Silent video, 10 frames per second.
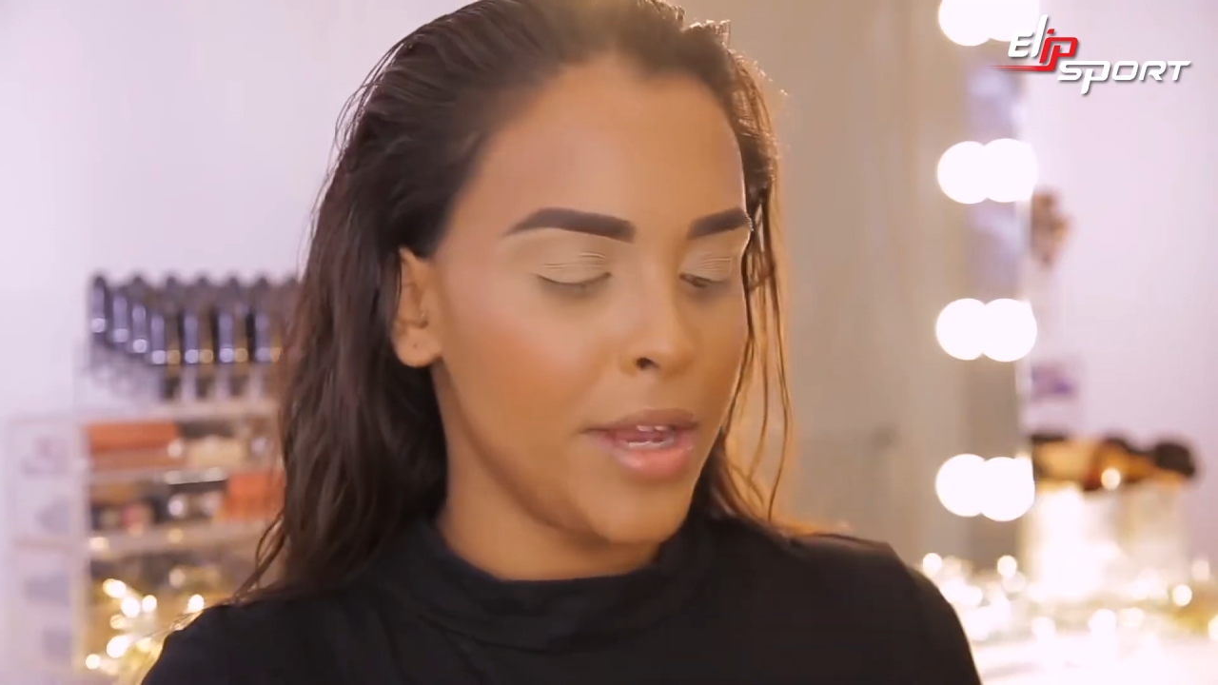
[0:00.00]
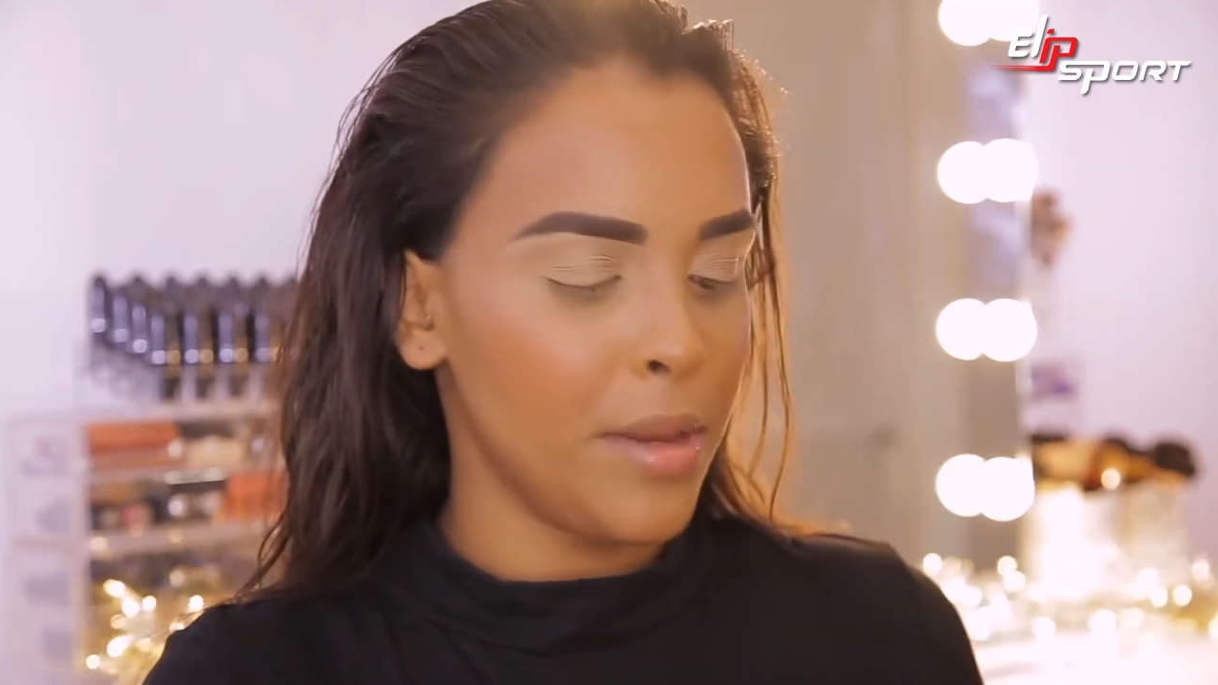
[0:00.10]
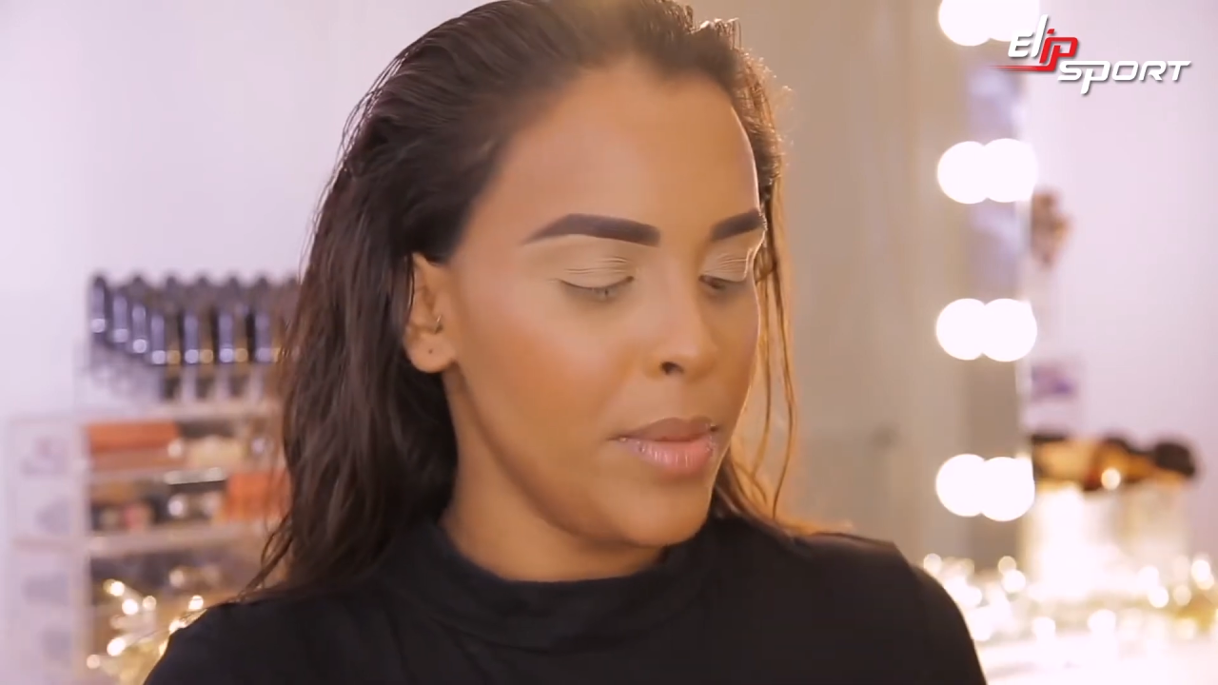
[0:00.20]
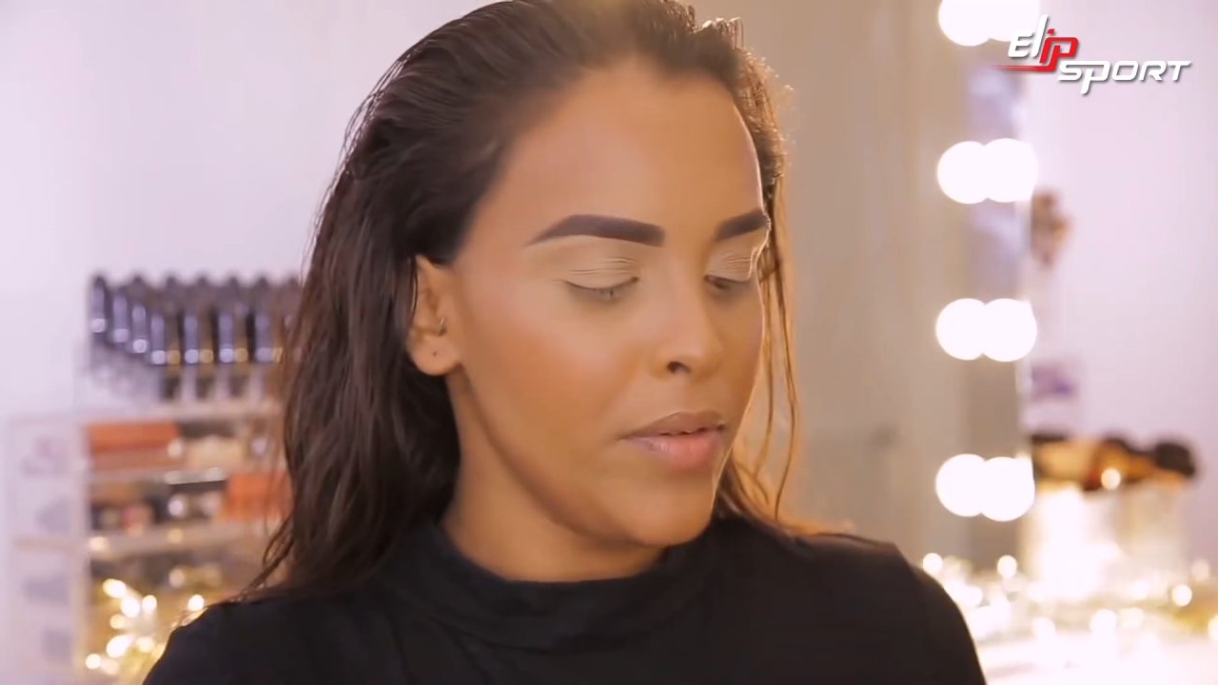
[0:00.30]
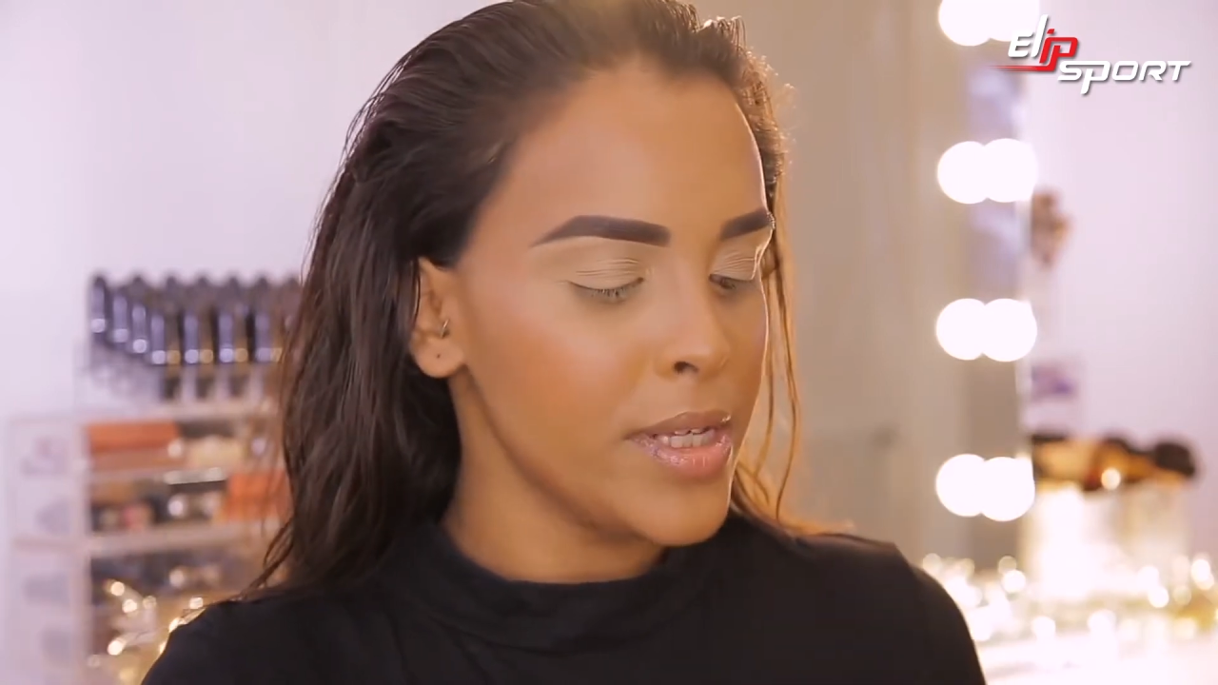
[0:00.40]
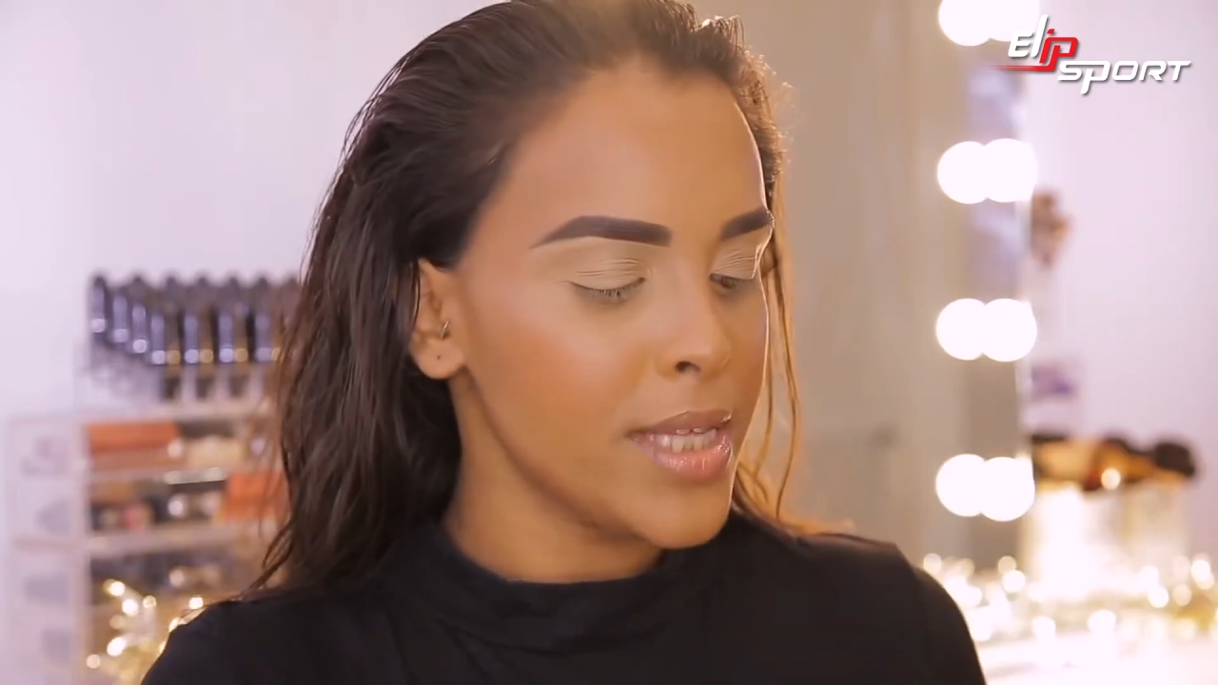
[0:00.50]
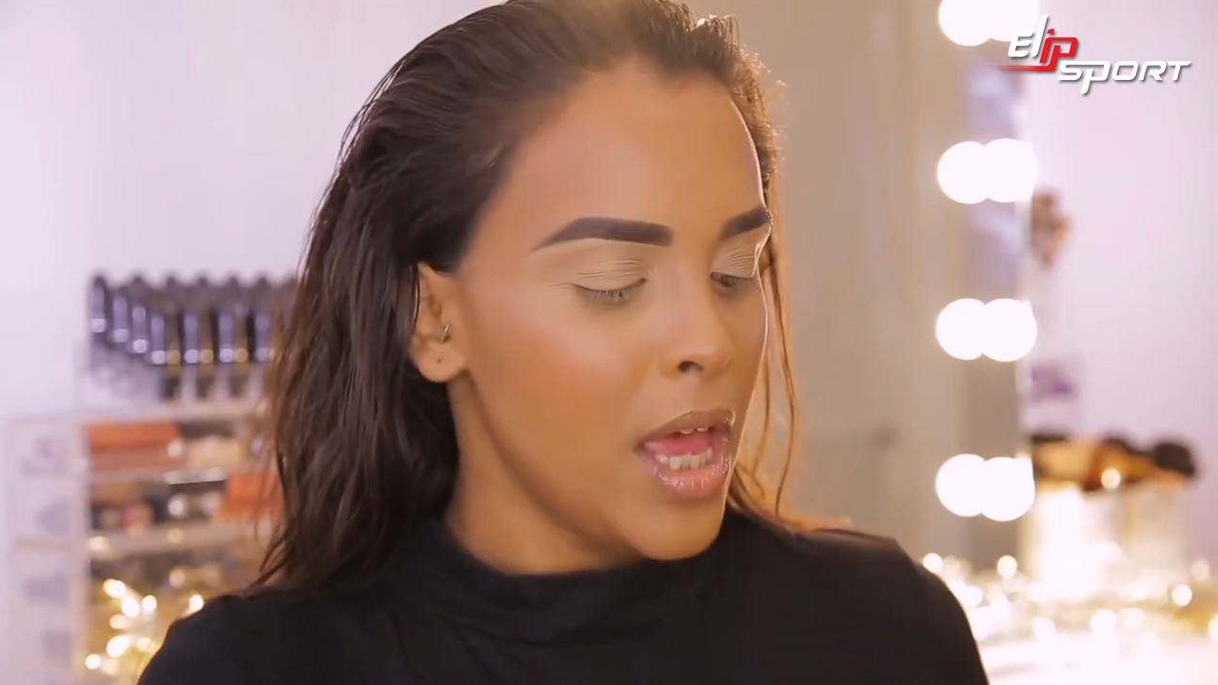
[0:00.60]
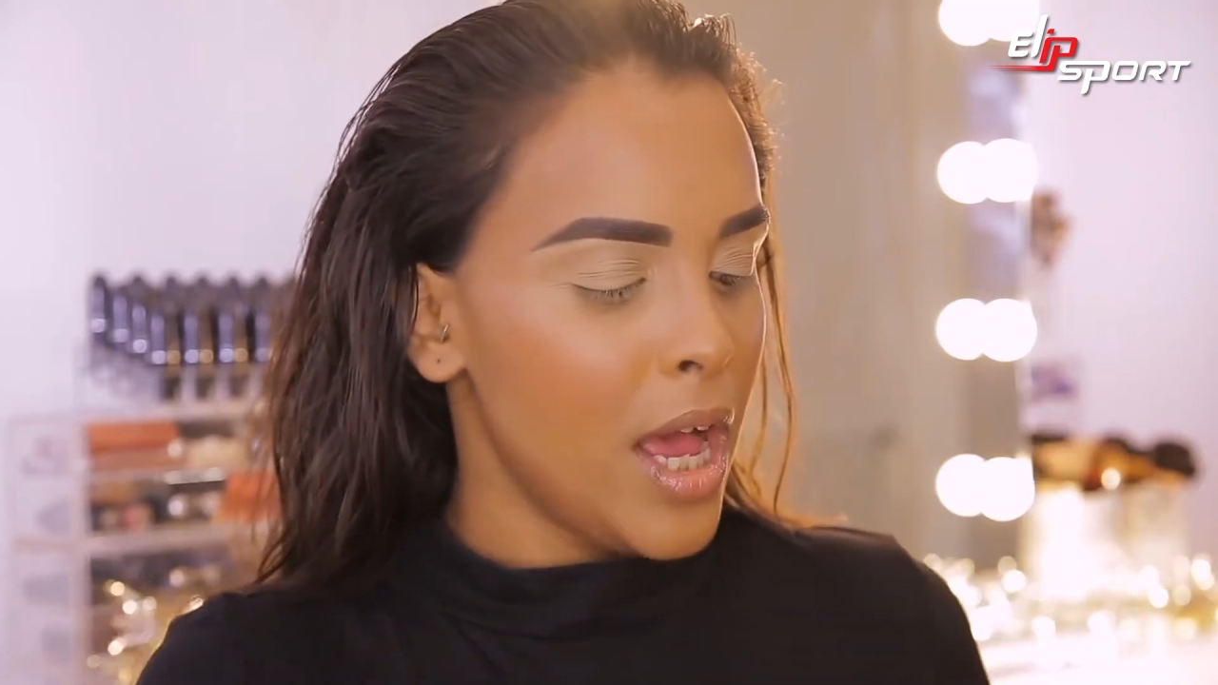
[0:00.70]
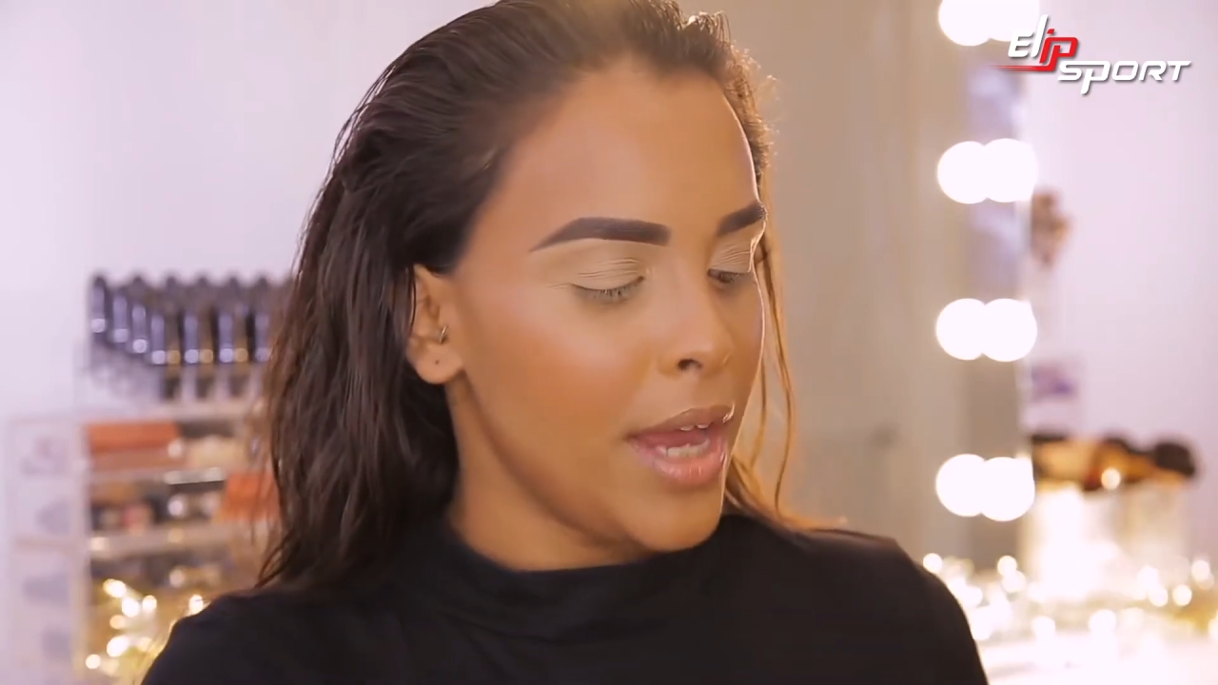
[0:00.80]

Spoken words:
and Mirrors,